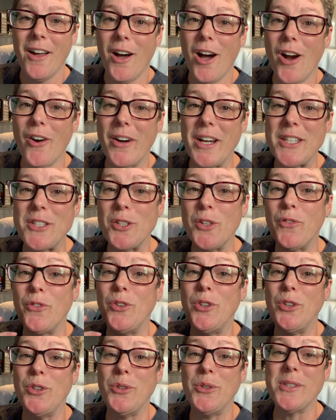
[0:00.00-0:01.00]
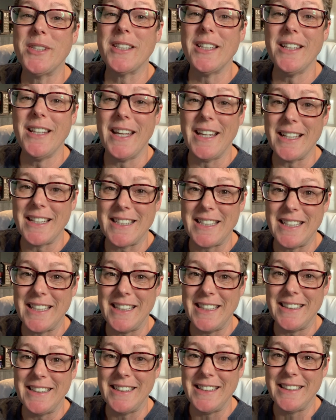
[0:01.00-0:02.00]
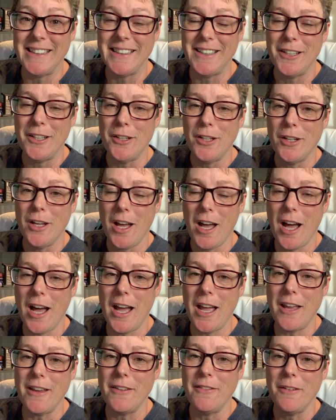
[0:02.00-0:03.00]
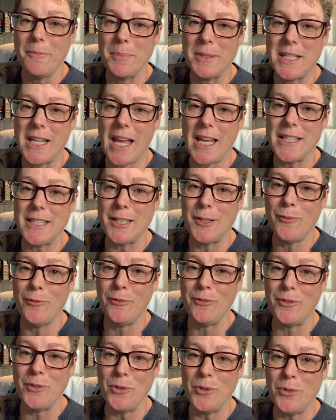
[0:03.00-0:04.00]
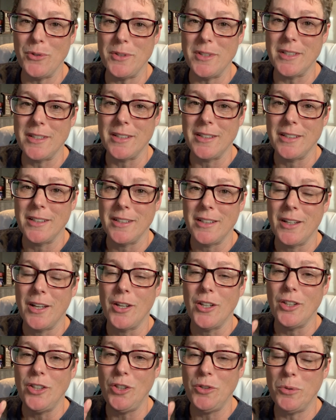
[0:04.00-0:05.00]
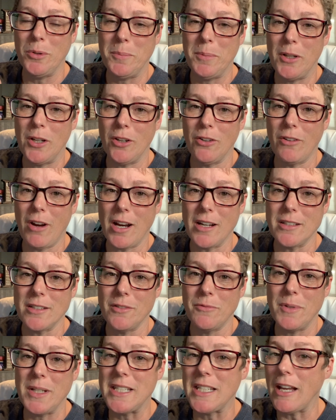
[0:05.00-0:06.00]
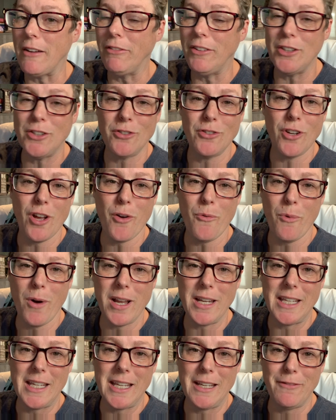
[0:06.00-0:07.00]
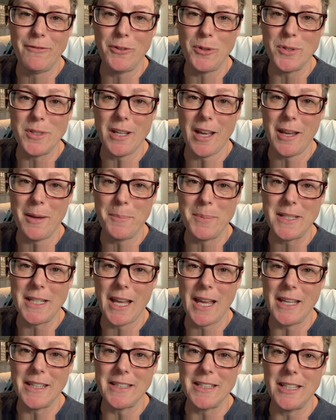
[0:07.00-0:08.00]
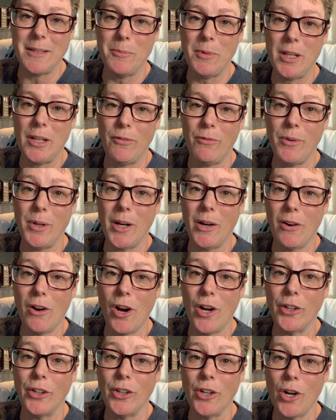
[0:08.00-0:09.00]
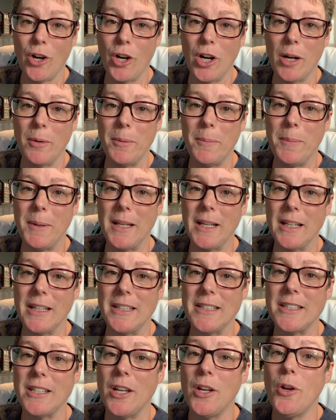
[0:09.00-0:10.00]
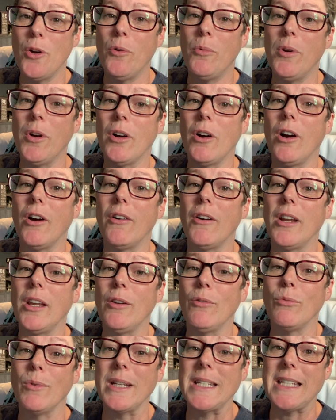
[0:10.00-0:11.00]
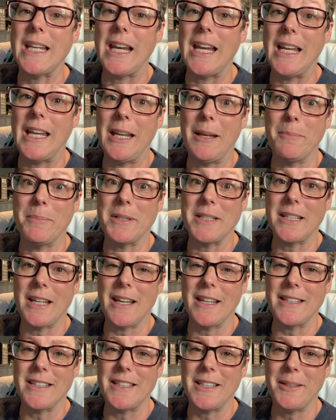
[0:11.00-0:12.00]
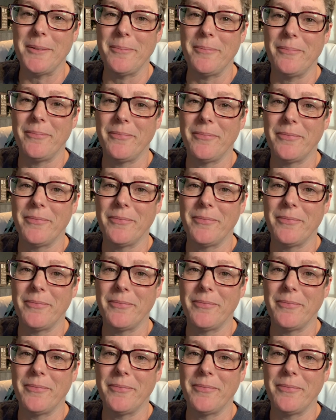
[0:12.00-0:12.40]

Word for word: All right, so if you selected high potassium foods, you would be correct. We definitely do not want to eat foods high in potassium if we are on an ARB because we are already retaining potassium.